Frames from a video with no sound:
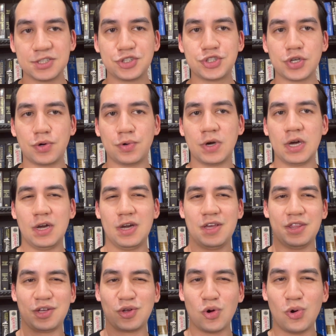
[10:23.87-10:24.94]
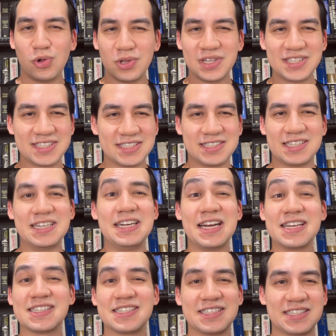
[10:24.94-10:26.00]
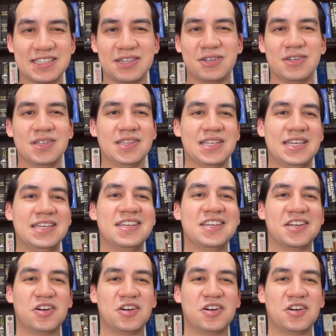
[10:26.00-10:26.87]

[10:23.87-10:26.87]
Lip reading: So the goal isn't to necessarily,